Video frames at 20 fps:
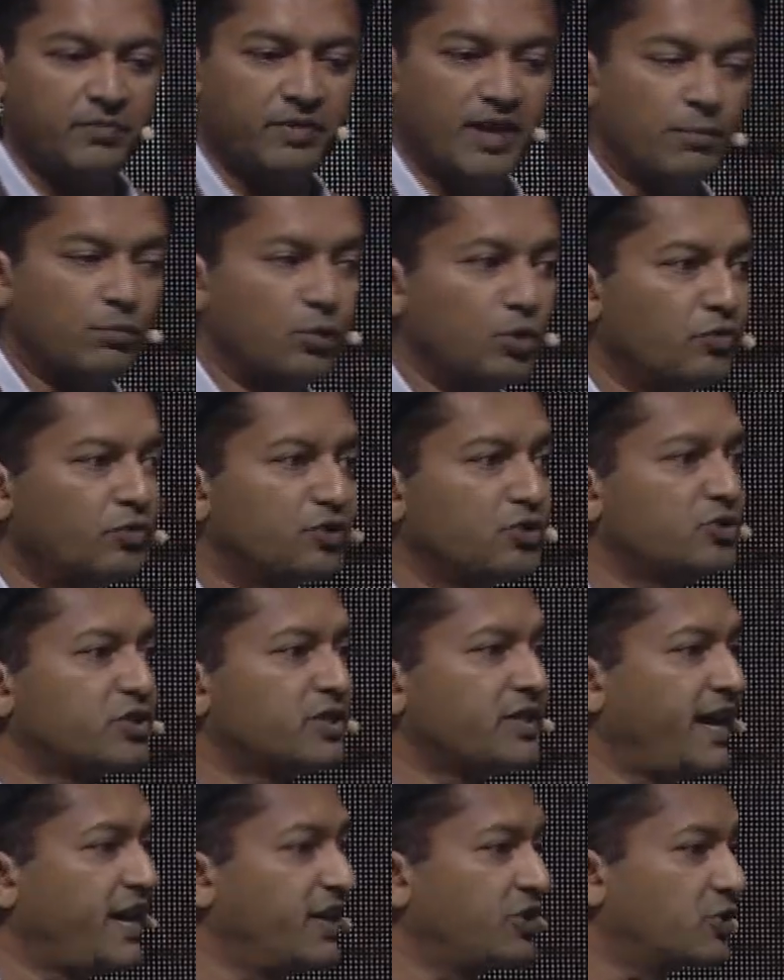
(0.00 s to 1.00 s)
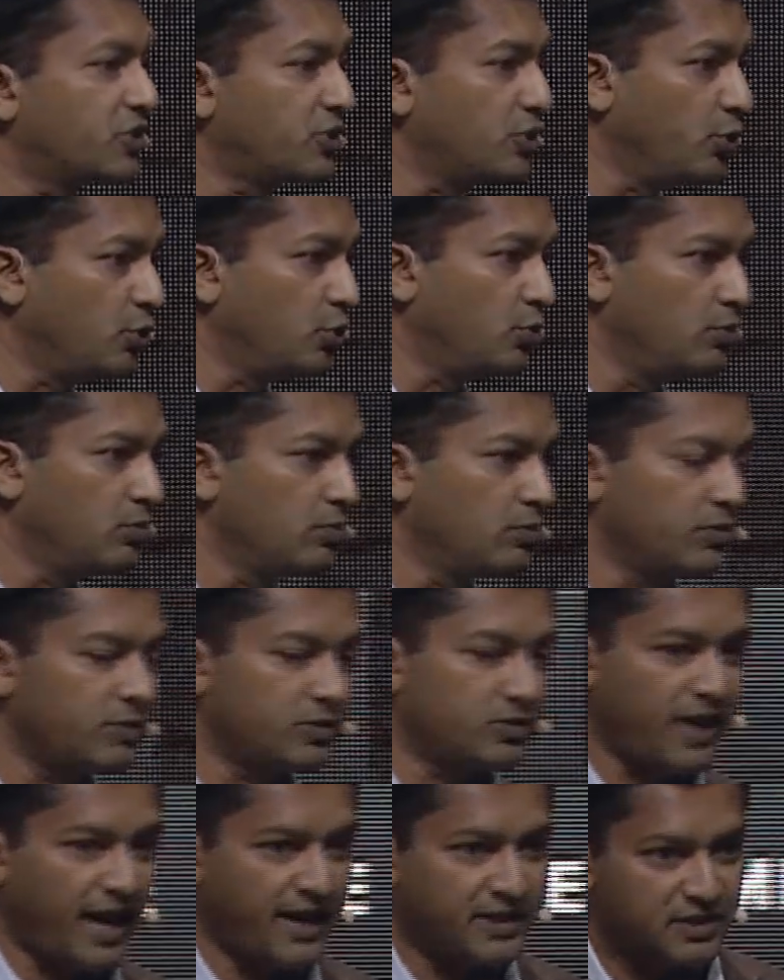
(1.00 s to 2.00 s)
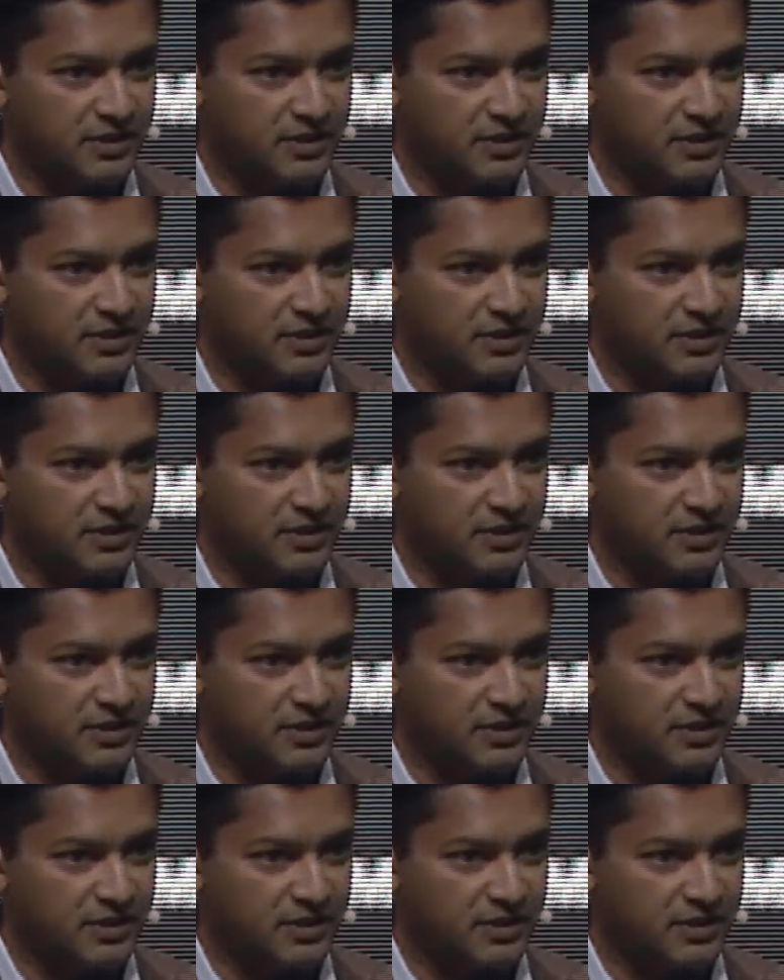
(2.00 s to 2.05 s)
they moved to stage 2. So that's